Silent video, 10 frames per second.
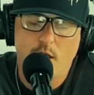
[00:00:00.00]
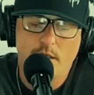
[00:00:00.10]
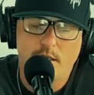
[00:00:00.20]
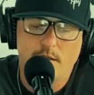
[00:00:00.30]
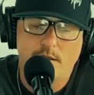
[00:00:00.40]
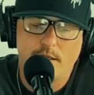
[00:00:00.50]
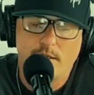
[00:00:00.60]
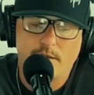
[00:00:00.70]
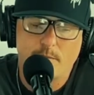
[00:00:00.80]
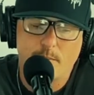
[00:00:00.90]

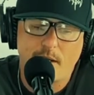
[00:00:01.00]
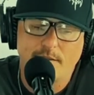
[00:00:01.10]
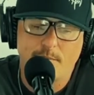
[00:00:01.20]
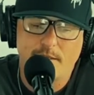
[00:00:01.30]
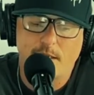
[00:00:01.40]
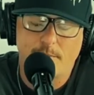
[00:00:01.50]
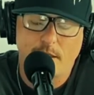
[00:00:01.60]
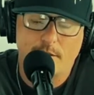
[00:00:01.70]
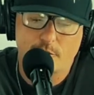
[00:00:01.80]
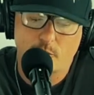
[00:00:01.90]
he reminds me that I'm a
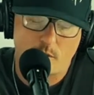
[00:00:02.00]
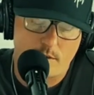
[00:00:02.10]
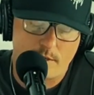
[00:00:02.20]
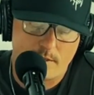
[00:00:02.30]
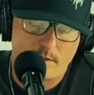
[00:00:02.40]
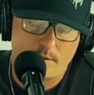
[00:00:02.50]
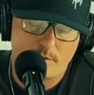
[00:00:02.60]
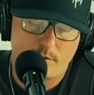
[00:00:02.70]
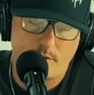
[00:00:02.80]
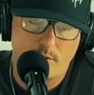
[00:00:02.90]
lot shorter than he
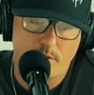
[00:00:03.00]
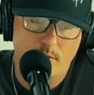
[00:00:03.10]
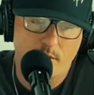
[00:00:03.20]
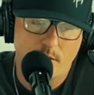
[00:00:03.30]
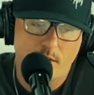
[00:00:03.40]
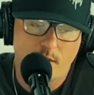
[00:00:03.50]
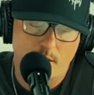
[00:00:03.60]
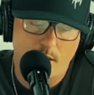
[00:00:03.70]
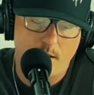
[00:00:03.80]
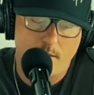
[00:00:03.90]
is too.
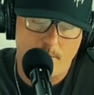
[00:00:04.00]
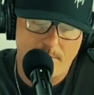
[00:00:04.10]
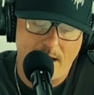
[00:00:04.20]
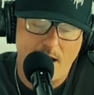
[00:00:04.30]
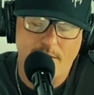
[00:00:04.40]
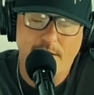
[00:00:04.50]
I mean, how this